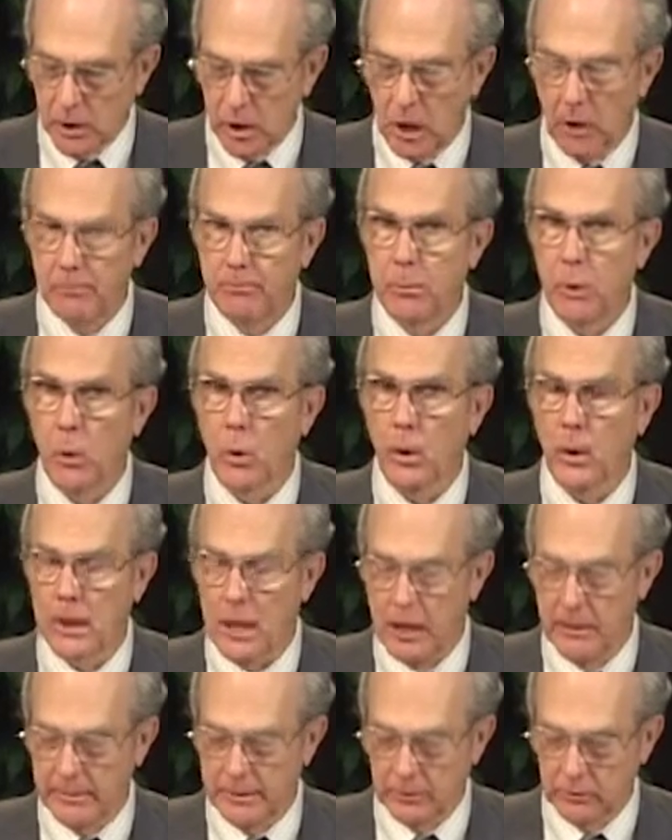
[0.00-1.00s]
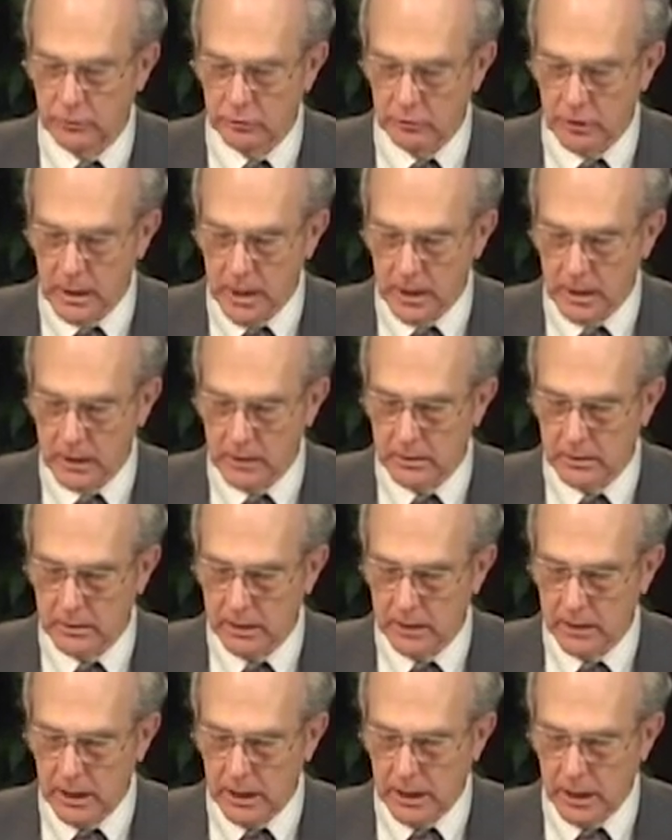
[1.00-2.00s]
of poor common stock,
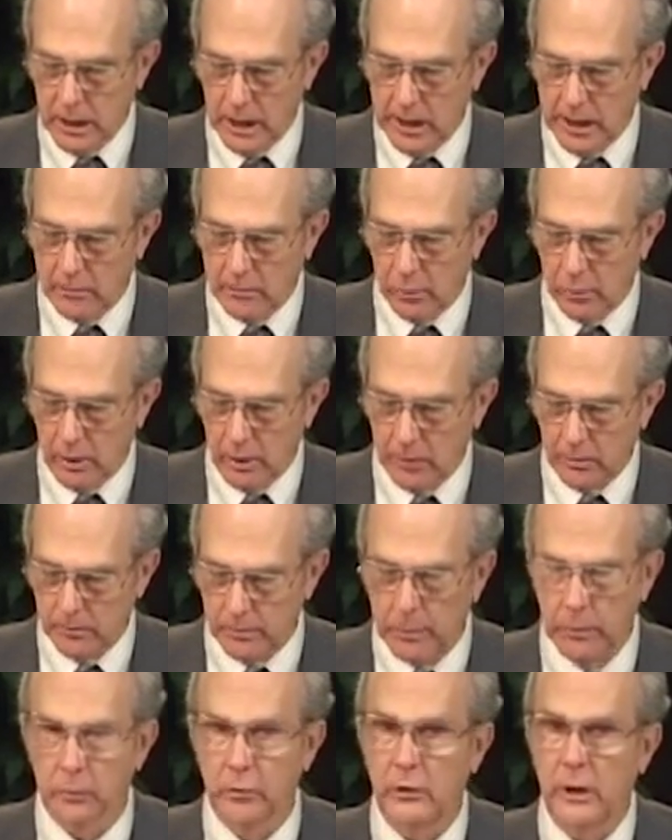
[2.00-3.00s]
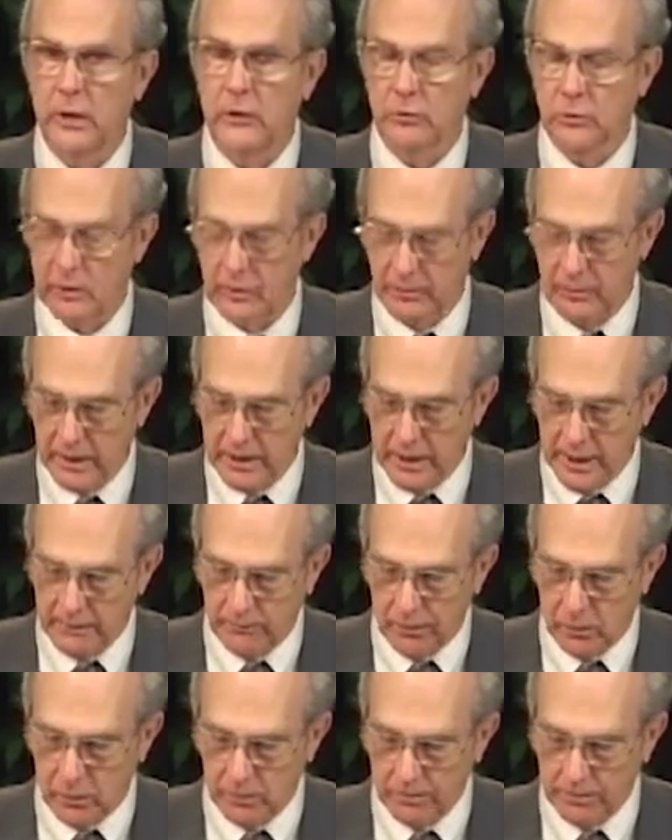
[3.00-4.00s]
a laborer, possessed of the
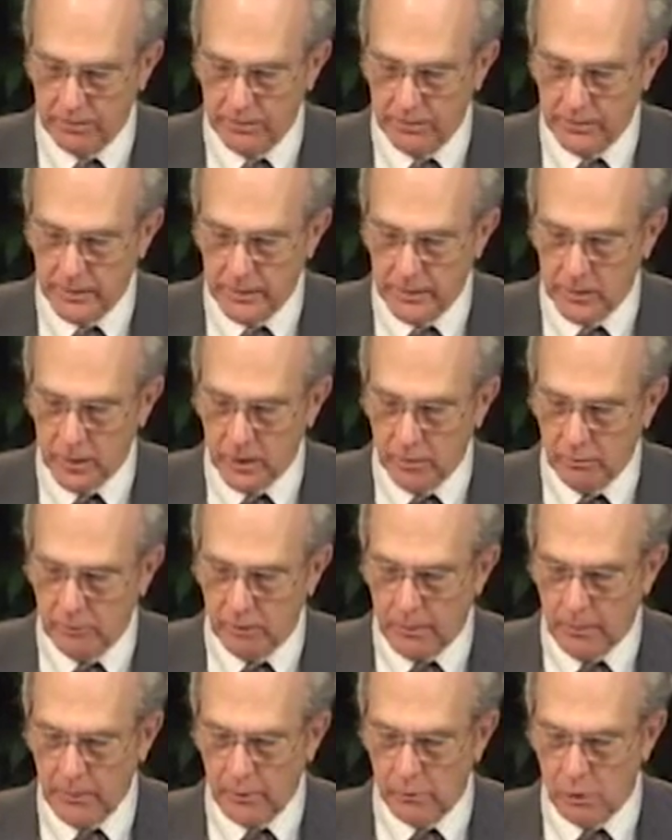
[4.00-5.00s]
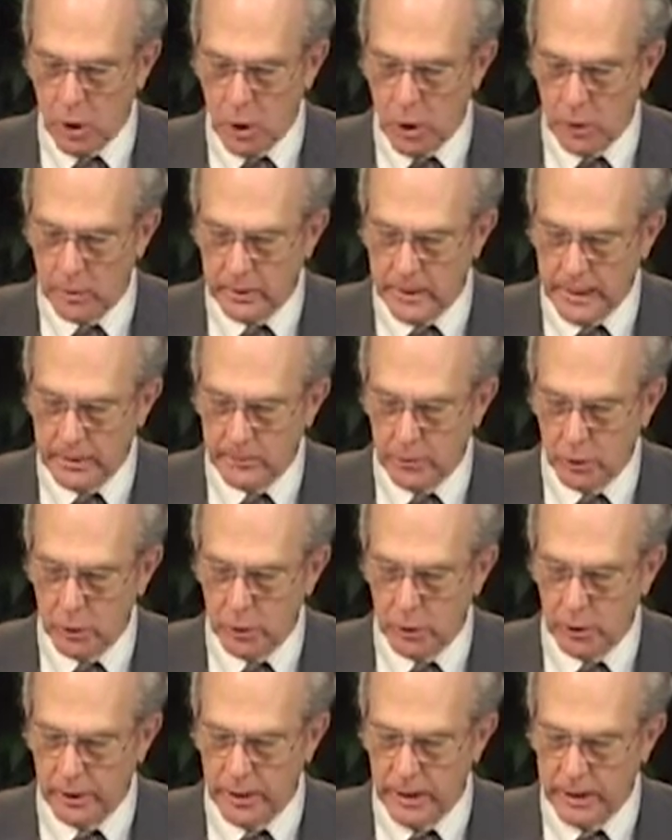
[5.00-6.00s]
devil, from the wrong
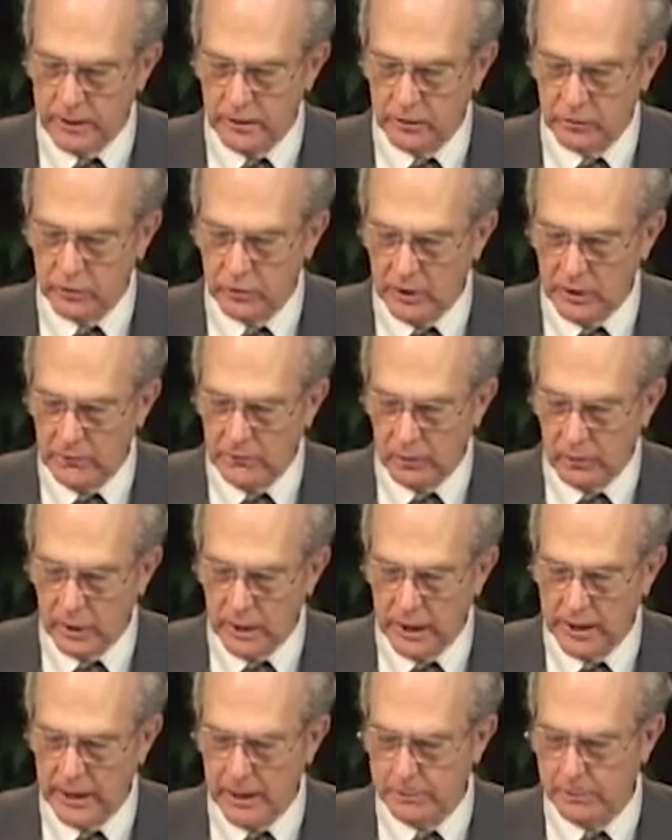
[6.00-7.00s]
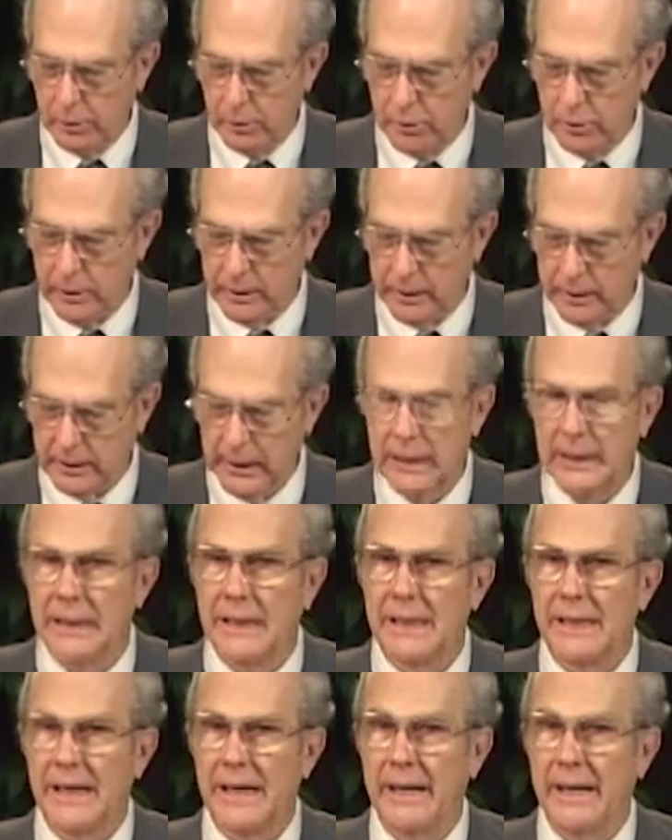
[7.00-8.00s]
neighborhood, a deceiver, a hypocrite,
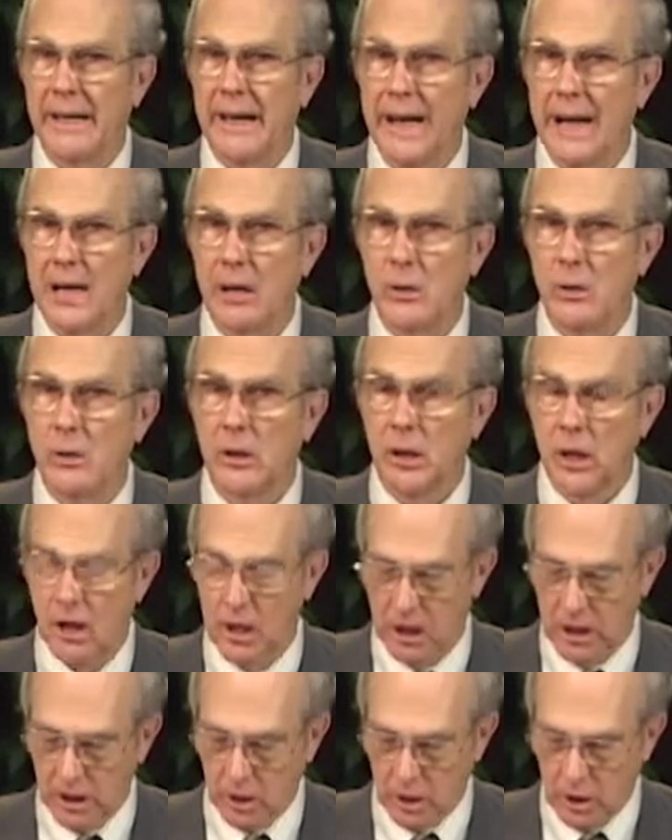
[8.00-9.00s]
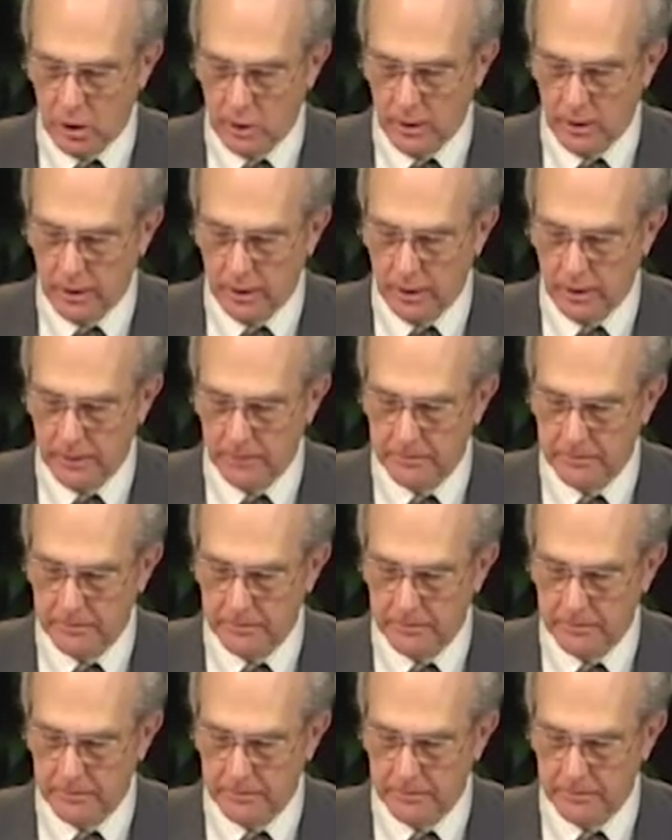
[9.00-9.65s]
and now unlearned.